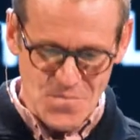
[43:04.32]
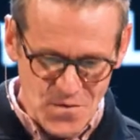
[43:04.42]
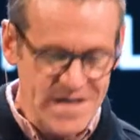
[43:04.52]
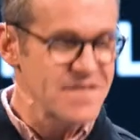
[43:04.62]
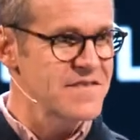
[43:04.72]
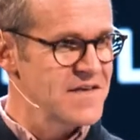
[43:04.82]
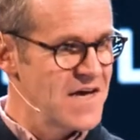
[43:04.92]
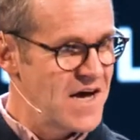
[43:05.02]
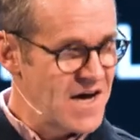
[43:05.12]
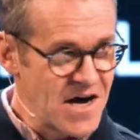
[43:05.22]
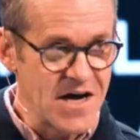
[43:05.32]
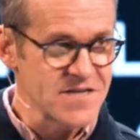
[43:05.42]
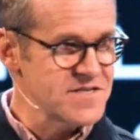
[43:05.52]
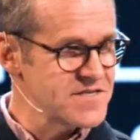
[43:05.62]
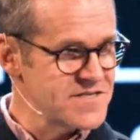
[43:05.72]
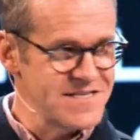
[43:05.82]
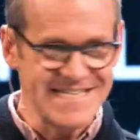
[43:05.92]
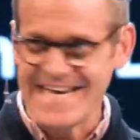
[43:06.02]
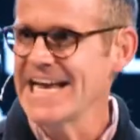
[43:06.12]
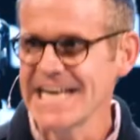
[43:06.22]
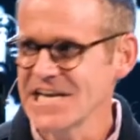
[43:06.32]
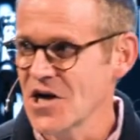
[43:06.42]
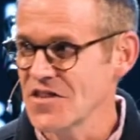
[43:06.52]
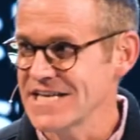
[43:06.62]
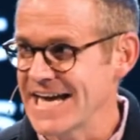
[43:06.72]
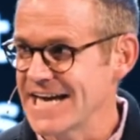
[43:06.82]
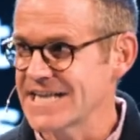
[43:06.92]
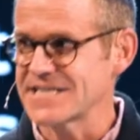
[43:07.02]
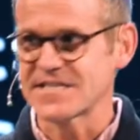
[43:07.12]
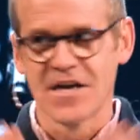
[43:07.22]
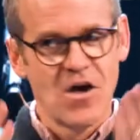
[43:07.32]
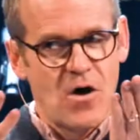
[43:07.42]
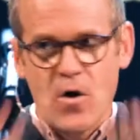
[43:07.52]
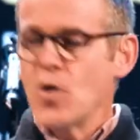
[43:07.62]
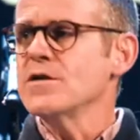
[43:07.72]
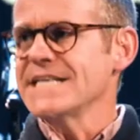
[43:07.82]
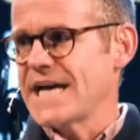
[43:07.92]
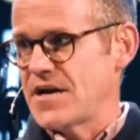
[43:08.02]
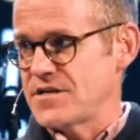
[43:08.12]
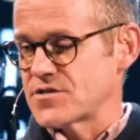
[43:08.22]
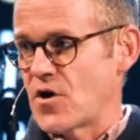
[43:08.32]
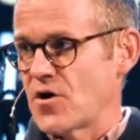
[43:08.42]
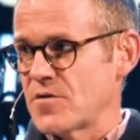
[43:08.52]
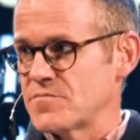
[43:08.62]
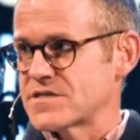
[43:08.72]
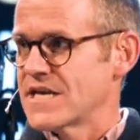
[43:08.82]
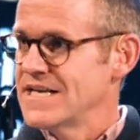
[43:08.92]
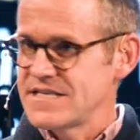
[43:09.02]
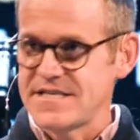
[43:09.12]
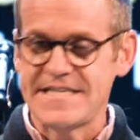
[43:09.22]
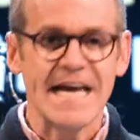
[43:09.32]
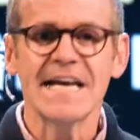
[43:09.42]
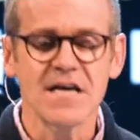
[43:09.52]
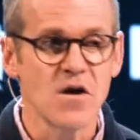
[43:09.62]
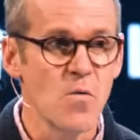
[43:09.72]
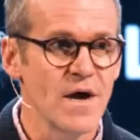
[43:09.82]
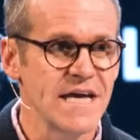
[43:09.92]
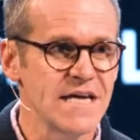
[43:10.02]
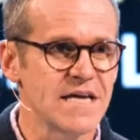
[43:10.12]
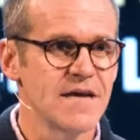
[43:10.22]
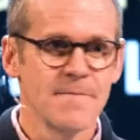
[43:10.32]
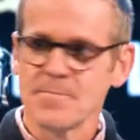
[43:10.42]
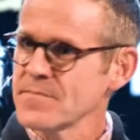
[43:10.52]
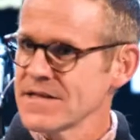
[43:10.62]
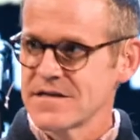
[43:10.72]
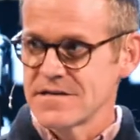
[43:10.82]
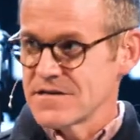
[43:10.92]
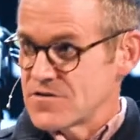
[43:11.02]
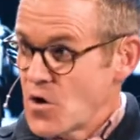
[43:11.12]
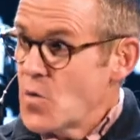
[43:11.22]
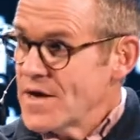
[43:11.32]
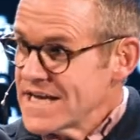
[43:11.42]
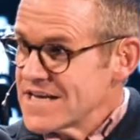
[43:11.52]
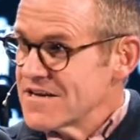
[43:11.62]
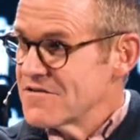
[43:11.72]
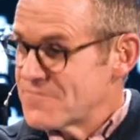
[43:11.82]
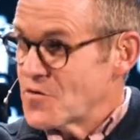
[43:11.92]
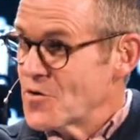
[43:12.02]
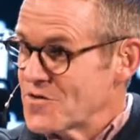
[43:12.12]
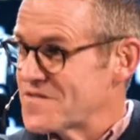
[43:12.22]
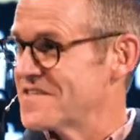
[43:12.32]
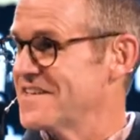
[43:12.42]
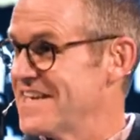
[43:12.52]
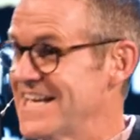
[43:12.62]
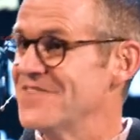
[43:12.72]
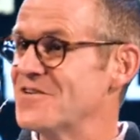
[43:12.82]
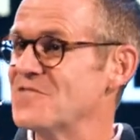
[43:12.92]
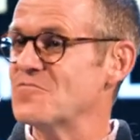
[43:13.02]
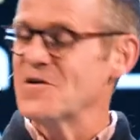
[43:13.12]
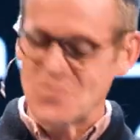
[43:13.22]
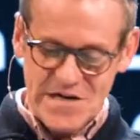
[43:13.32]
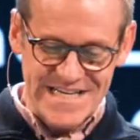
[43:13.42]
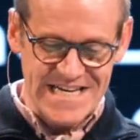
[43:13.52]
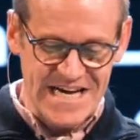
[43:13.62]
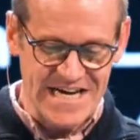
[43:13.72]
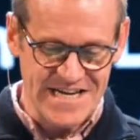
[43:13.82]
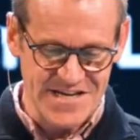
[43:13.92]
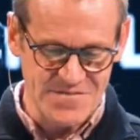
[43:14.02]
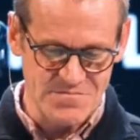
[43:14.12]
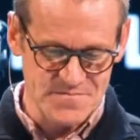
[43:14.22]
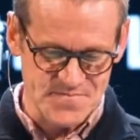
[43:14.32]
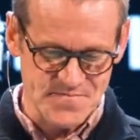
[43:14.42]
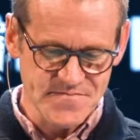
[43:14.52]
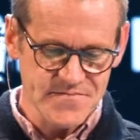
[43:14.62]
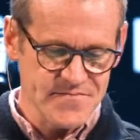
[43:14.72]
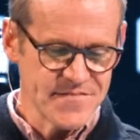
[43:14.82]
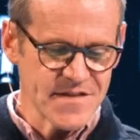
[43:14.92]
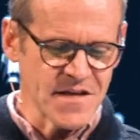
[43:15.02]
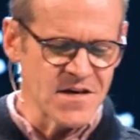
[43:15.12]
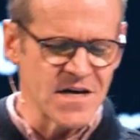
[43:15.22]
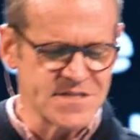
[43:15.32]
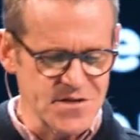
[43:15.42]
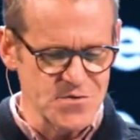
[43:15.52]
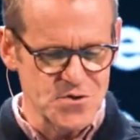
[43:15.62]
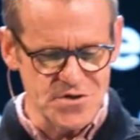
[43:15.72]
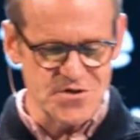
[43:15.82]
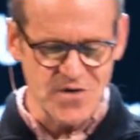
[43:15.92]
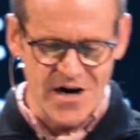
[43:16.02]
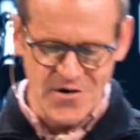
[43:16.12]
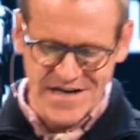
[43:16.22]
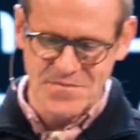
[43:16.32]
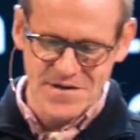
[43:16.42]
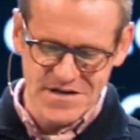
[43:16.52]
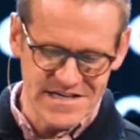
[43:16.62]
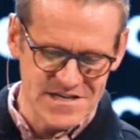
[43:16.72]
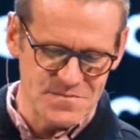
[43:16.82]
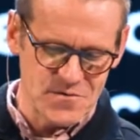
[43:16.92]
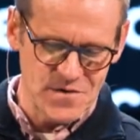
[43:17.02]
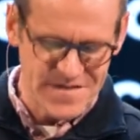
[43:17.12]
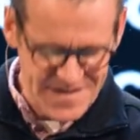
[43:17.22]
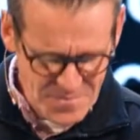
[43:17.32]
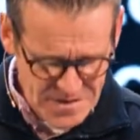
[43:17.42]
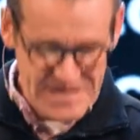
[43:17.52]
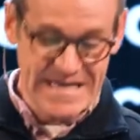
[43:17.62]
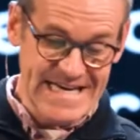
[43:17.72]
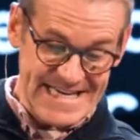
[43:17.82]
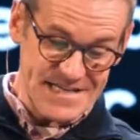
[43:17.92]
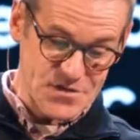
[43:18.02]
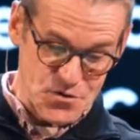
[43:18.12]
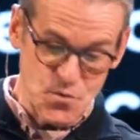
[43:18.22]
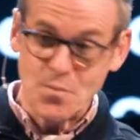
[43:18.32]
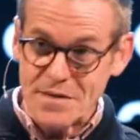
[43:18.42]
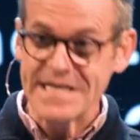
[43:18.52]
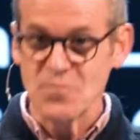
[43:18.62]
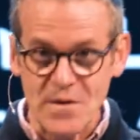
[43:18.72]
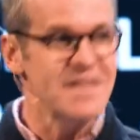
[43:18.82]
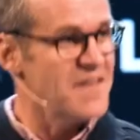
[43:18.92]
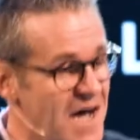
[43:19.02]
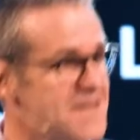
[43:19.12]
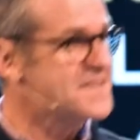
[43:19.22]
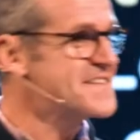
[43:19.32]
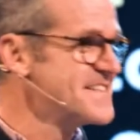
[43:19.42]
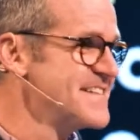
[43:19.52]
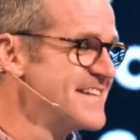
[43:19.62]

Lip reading: with us, standing on the X, holding out his arms, staying awake, going forth even when we deny him. God's solution to our inability to be with him is to be with us.